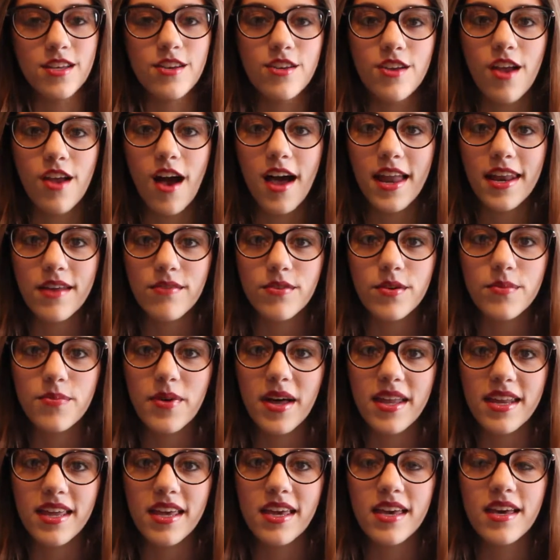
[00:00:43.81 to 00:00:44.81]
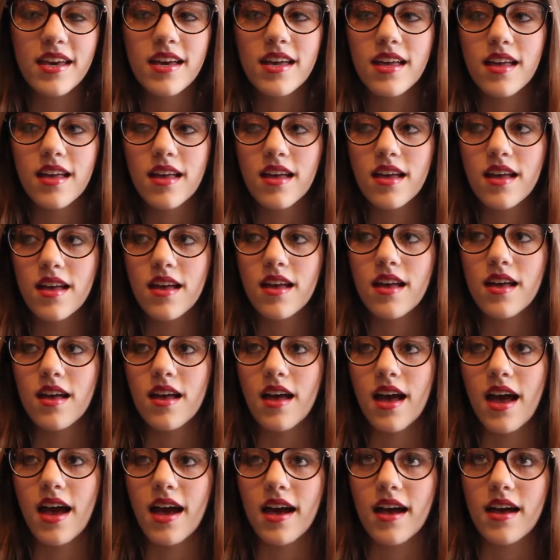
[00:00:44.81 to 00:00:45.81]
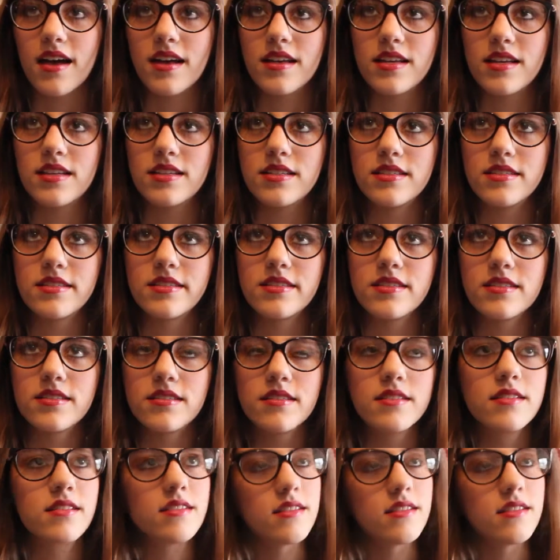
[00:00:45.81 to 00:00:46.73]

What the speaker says: Not everybody has